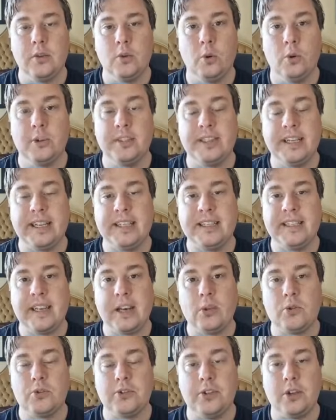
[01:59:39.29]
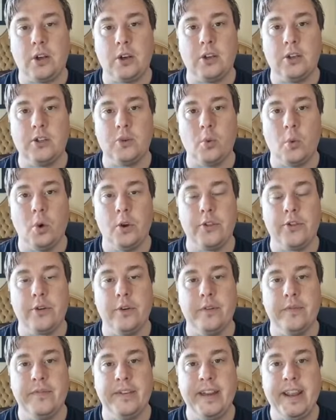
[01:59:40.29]
or $6,000 worth
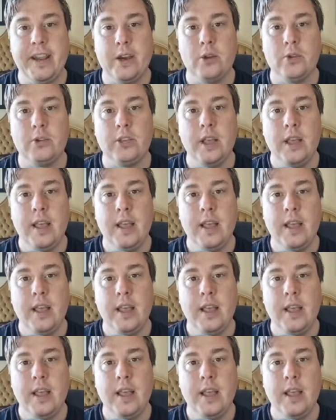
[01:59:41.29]
of videos,